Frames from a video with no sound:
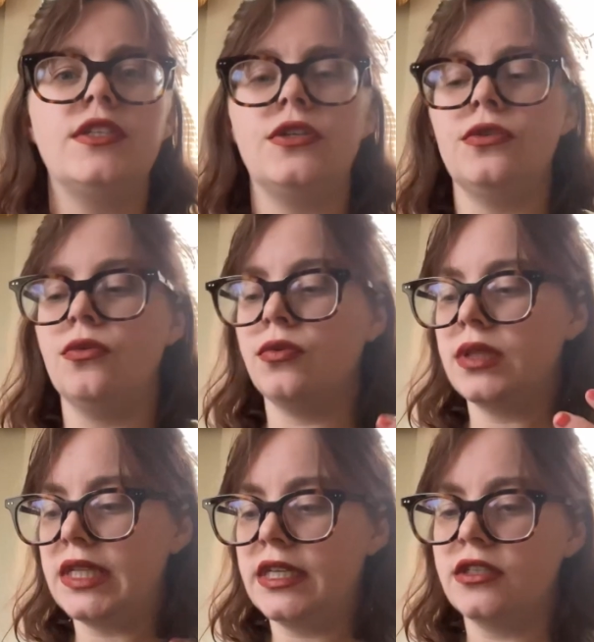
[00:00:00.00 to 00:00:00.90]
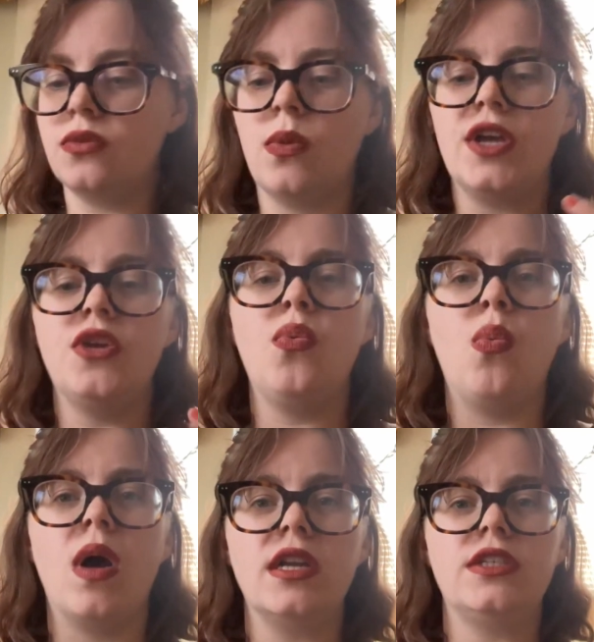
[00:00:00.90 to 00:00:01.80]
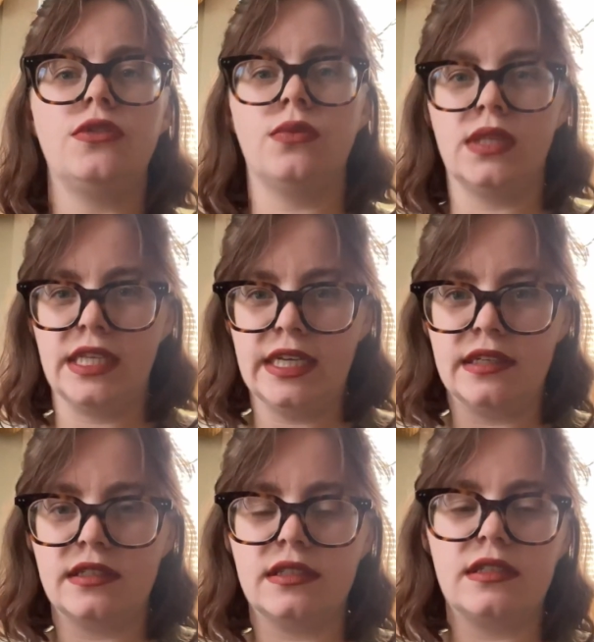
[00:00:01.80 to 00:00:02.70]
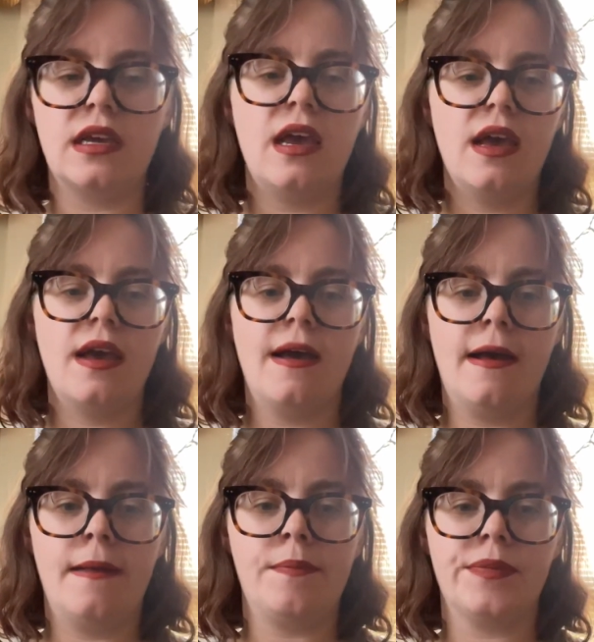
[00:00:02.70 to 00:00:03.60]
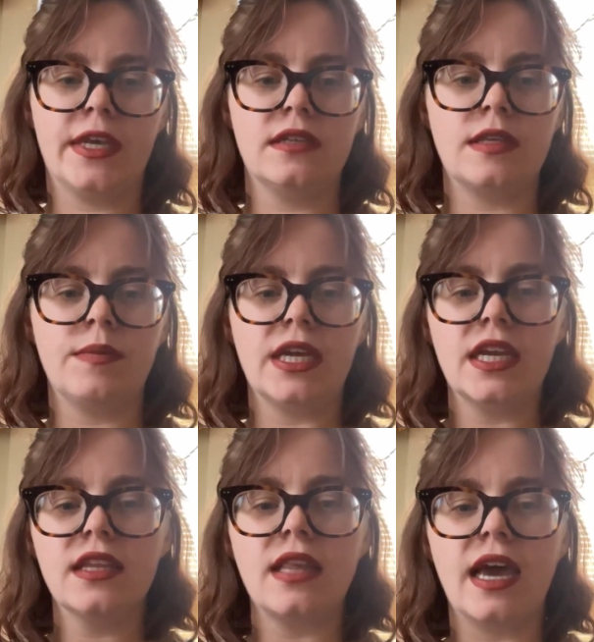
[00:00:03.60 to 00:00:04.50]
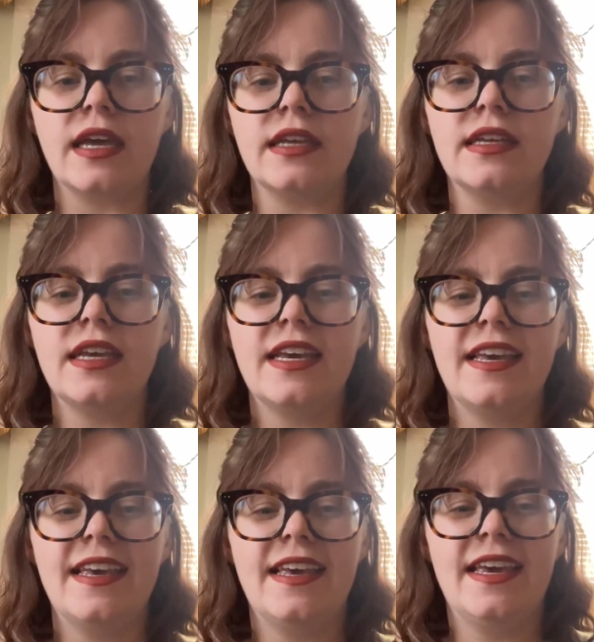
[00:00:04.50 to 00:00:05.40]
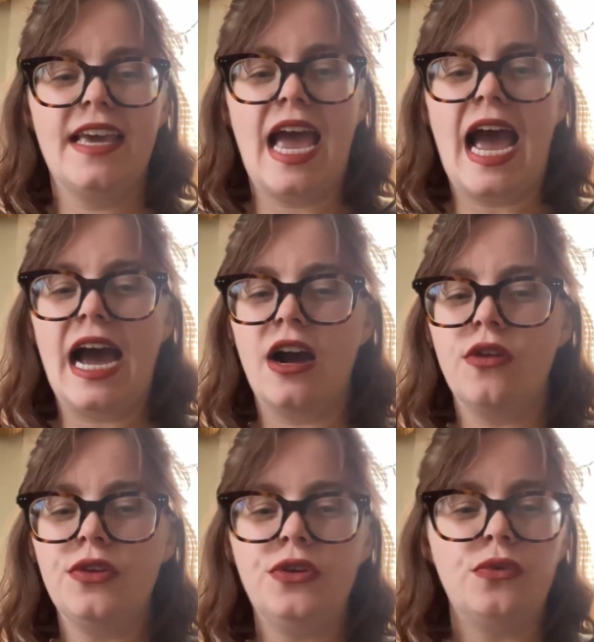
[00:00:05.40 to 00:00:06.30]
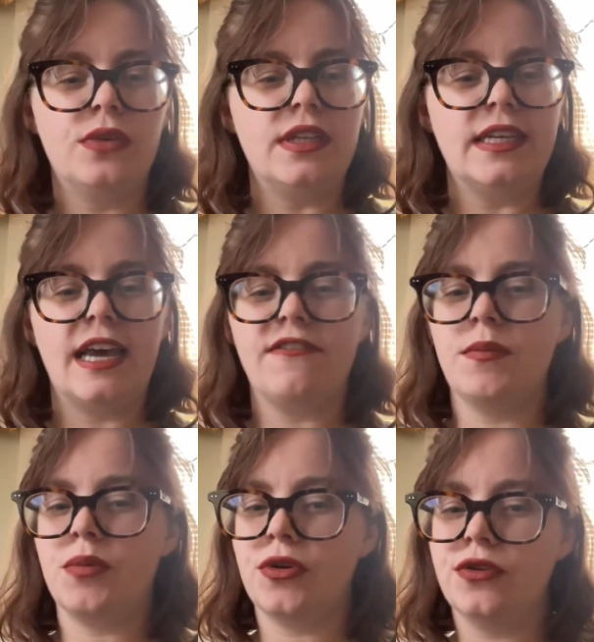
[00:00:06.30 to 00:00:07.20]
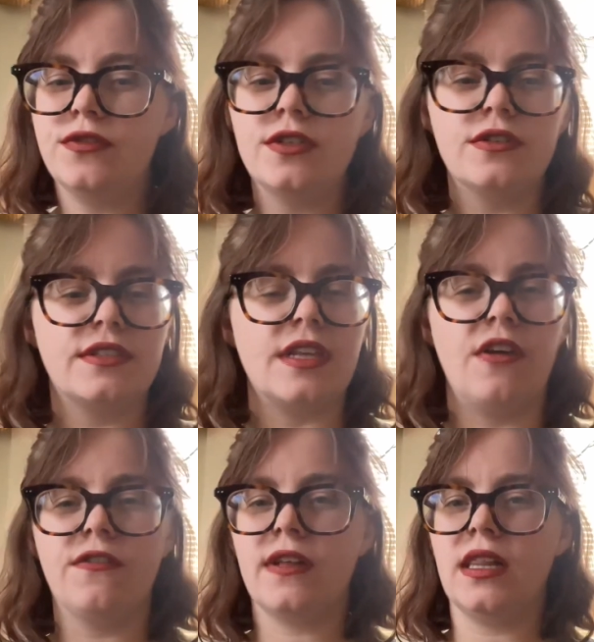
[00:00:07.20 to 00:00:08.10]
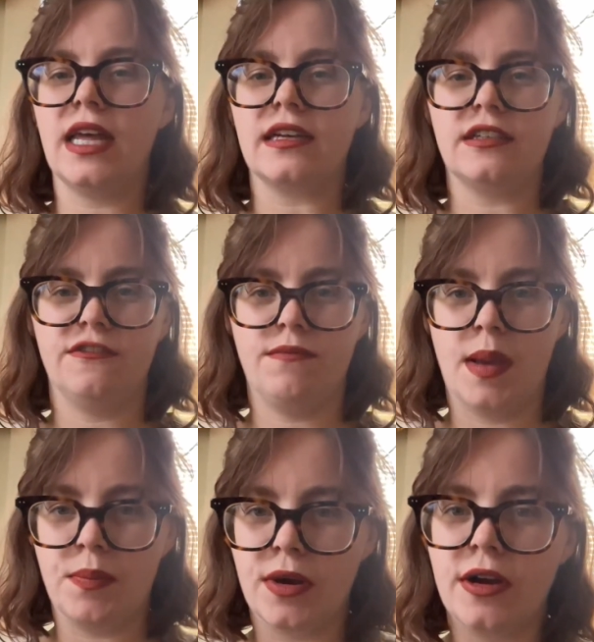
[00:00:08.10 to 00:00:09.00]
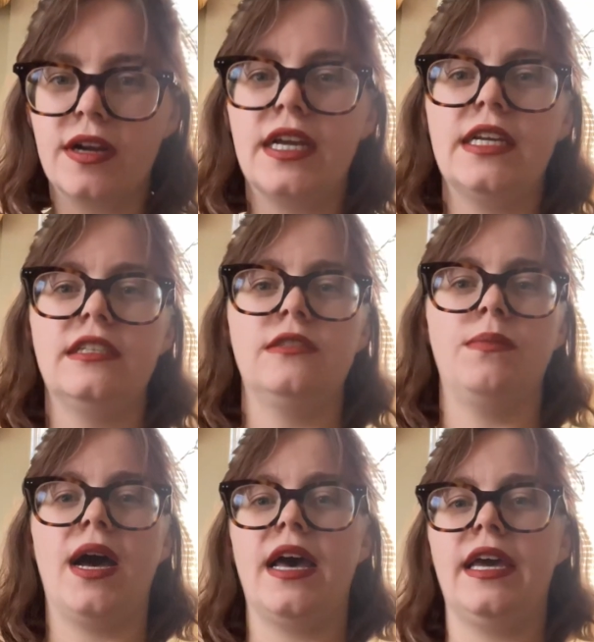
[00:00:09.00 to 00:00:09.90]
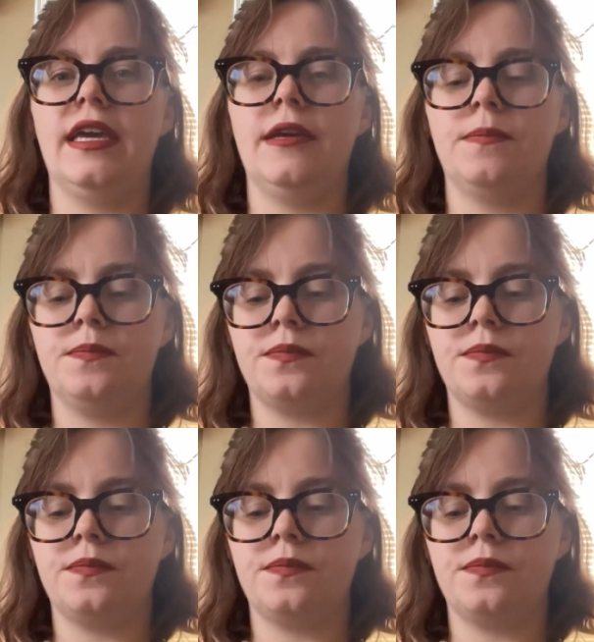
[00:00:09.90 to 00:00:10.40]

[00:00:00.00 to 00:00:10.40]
to release what you want to release. Because I'm getting that how you really have improved yourself, collective member, is by